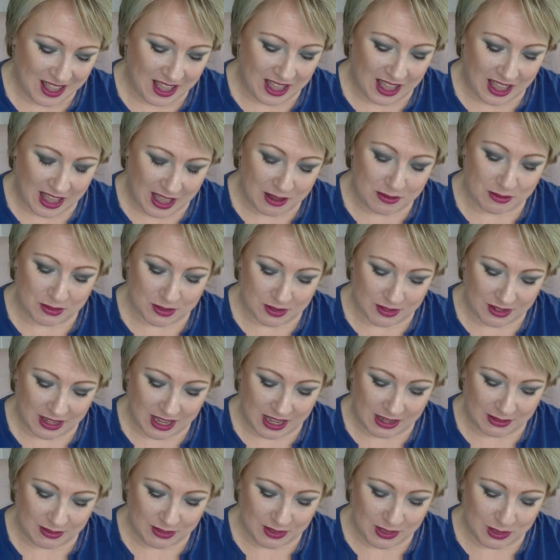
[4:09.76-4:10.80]
I will
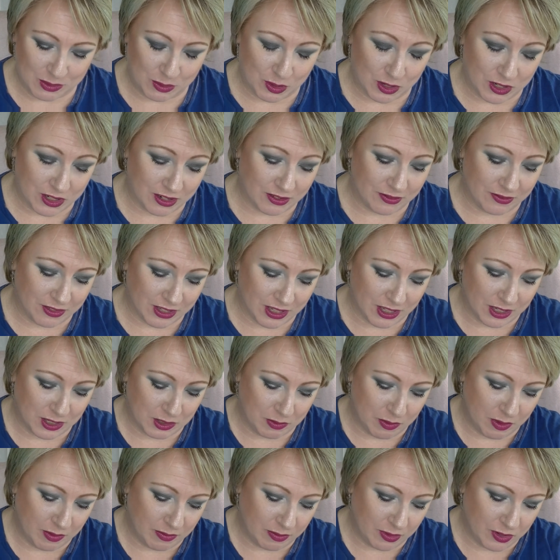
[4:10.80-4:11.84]
swatch it for those
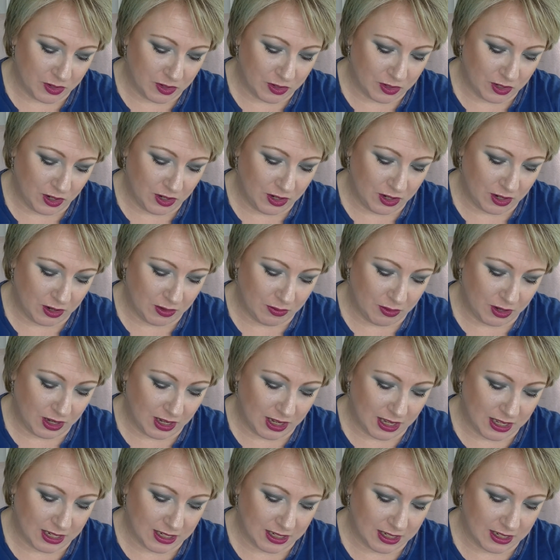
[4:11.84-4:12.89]
people who don't know what
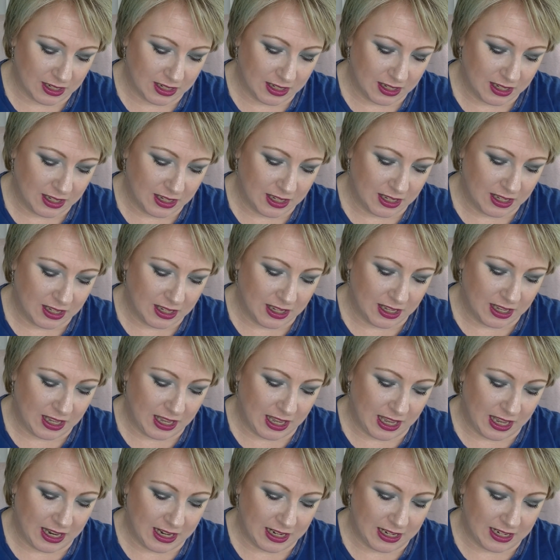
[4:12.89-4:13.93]
colour
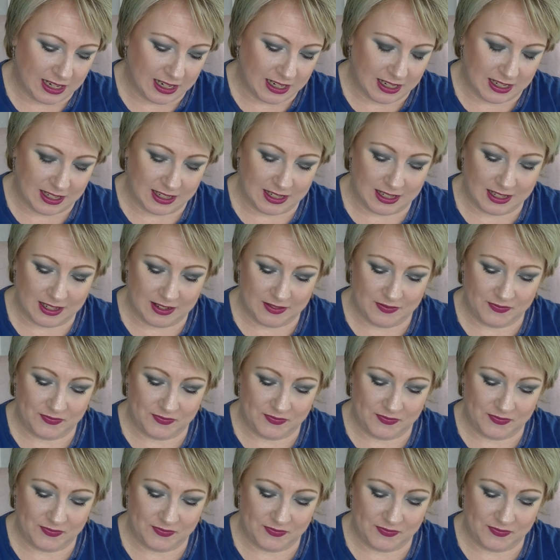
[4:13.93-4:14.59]
Alien is.